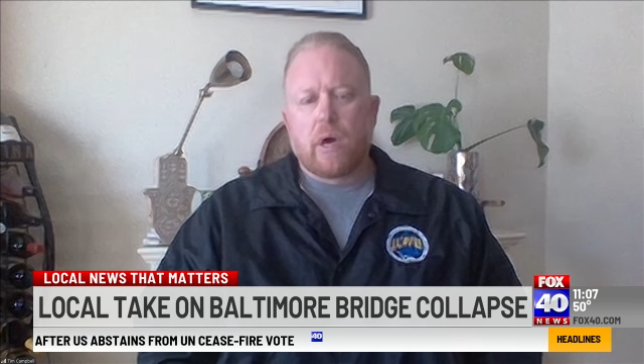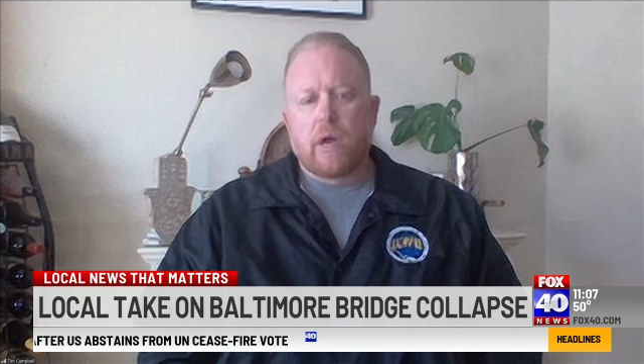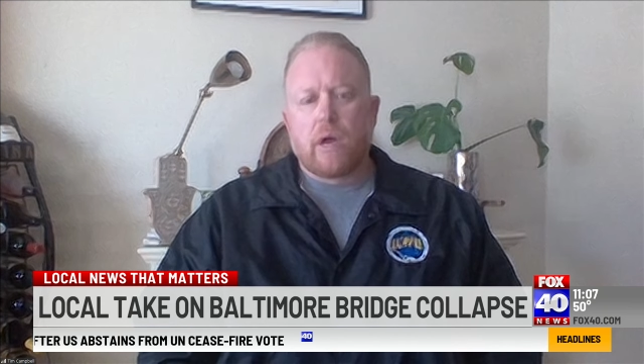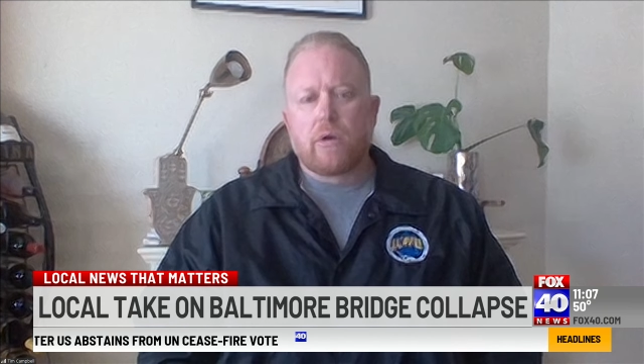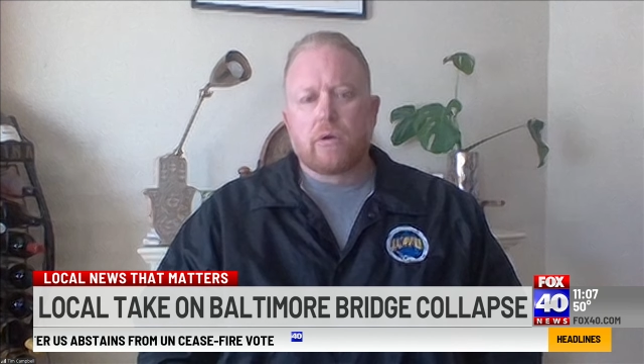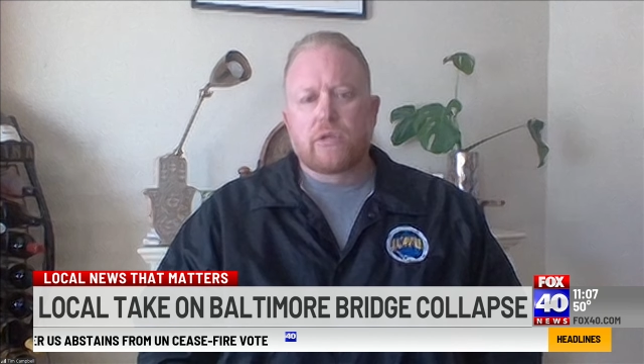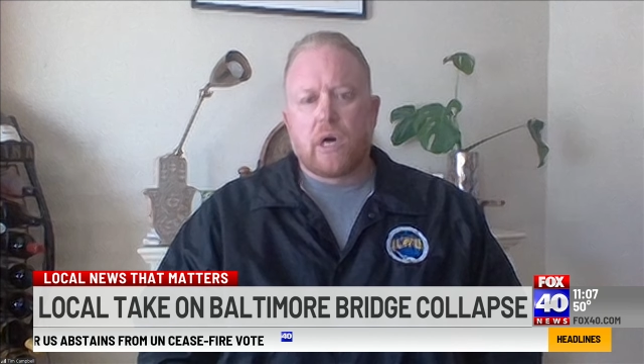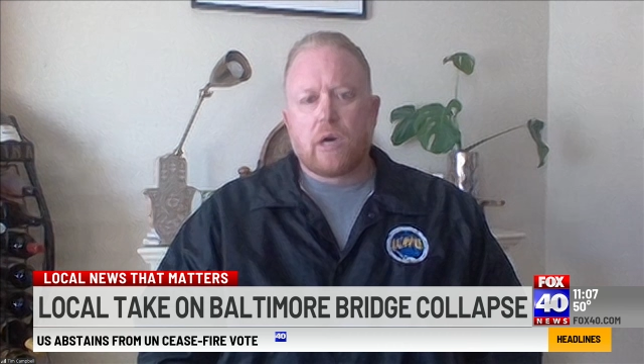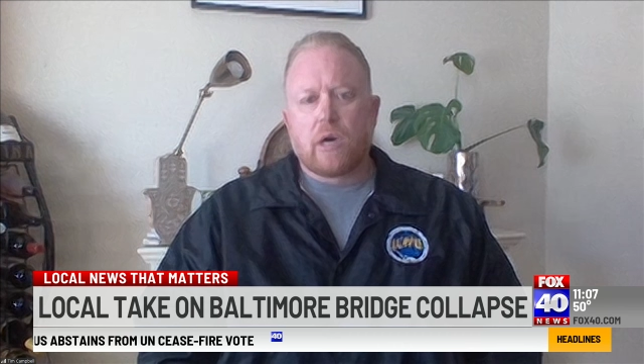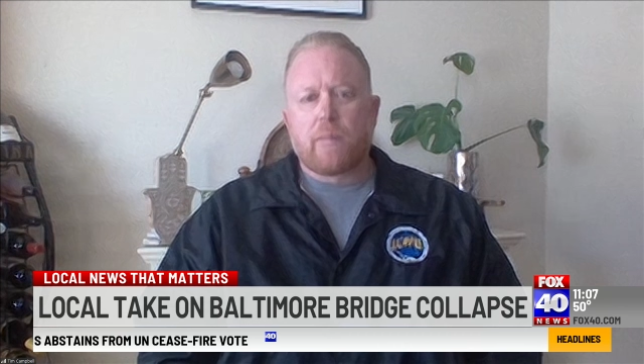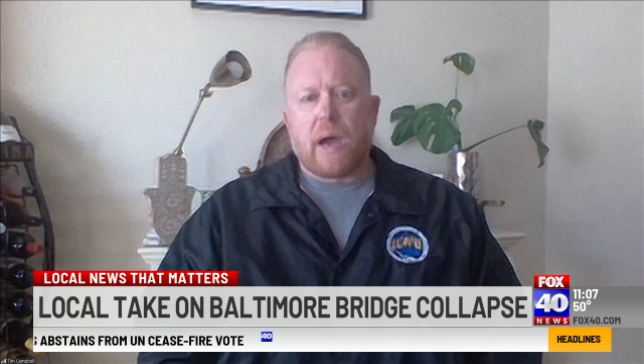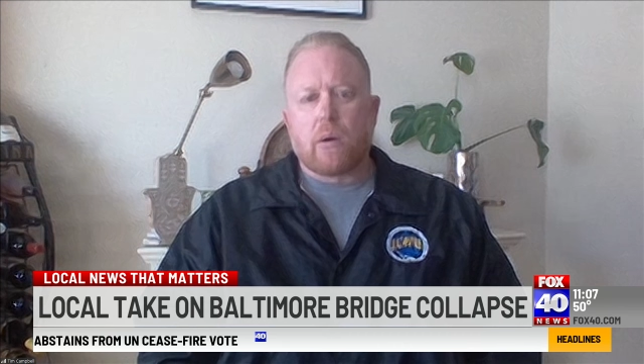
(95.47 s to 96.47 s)
under
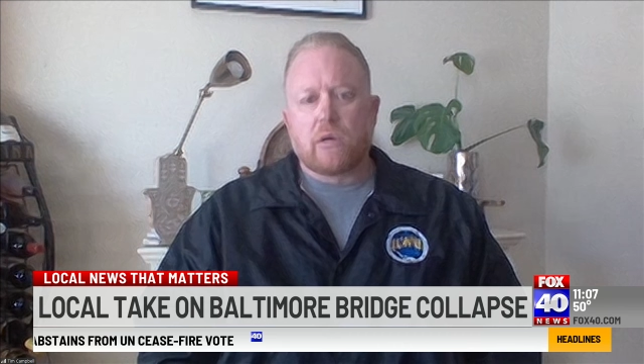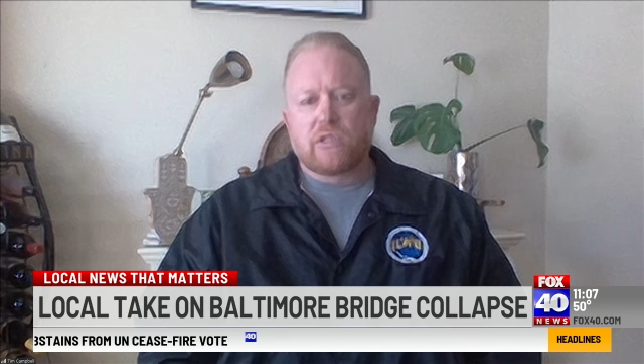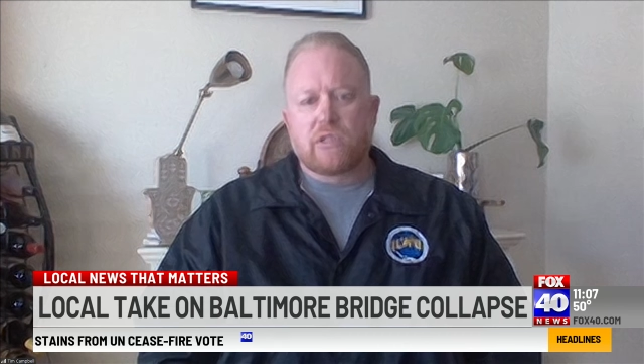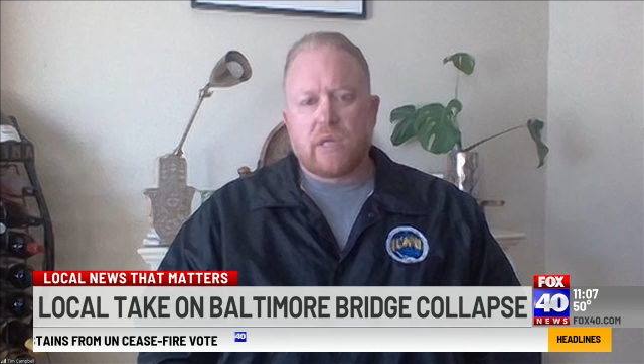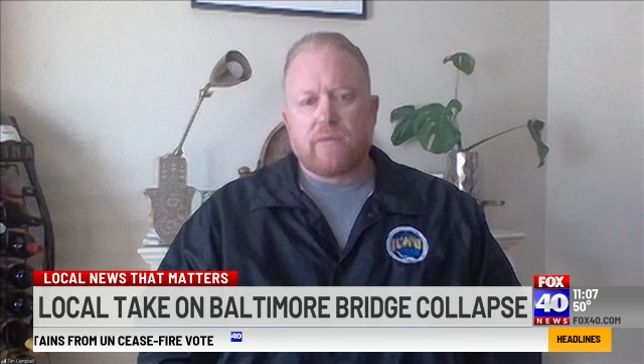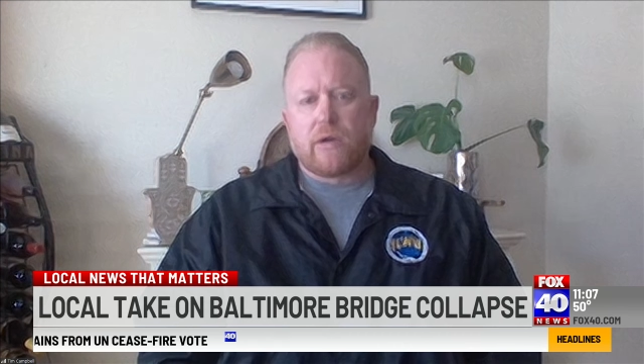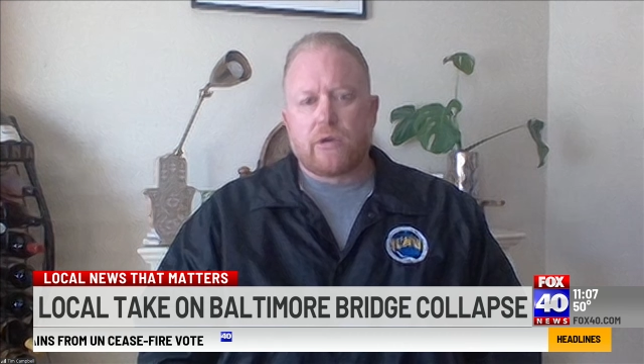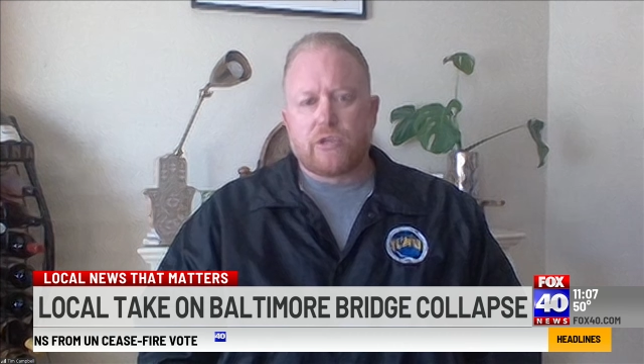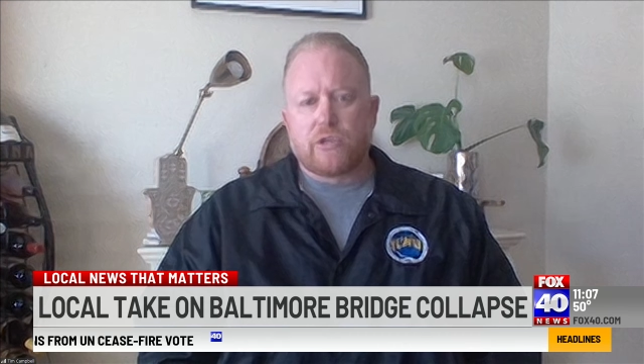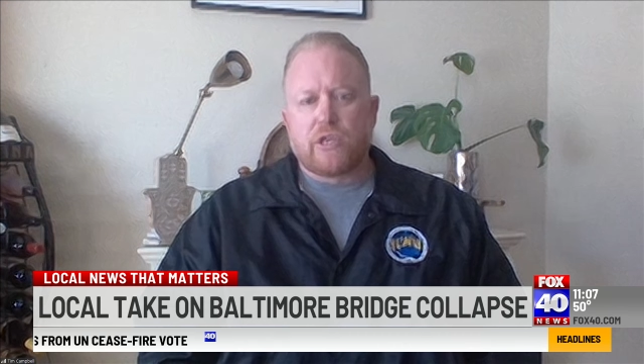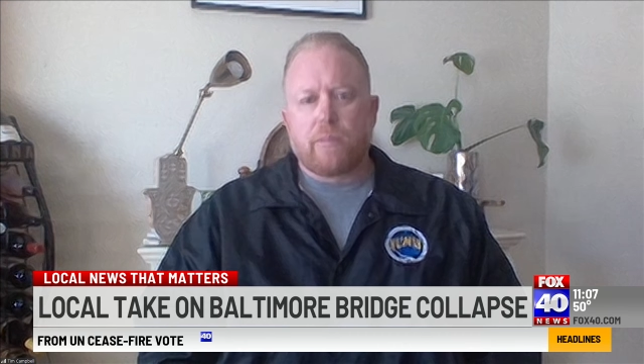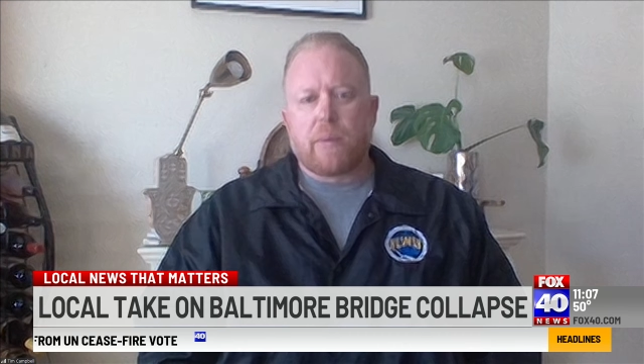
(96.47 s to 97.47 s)
tug power instead of under
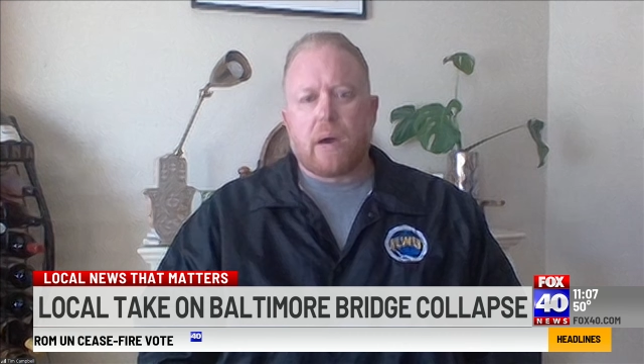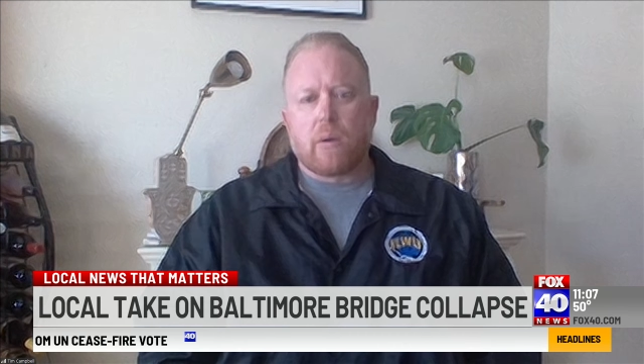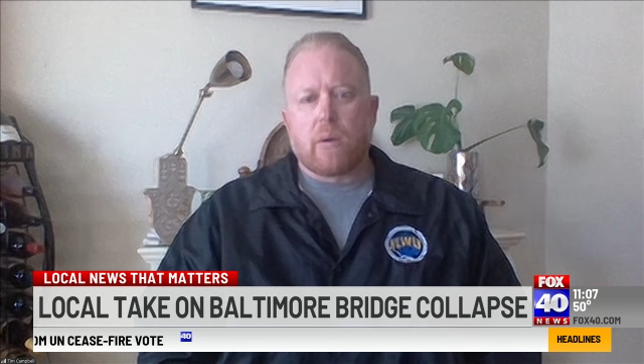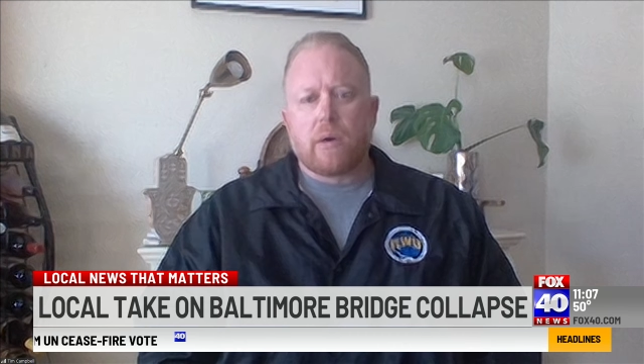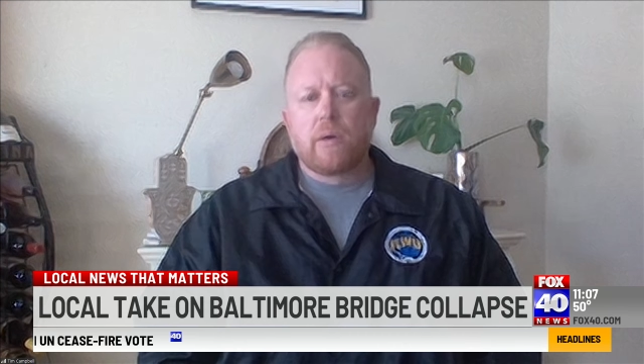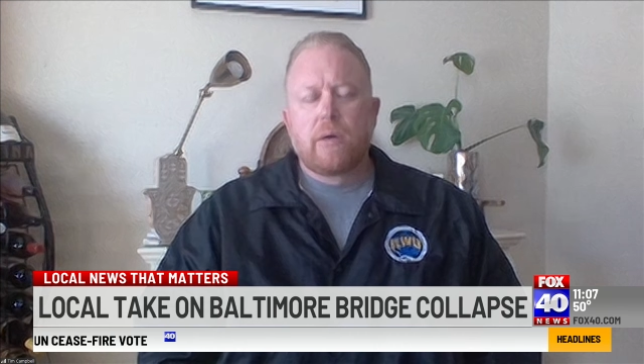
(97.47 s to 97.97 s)
ship power.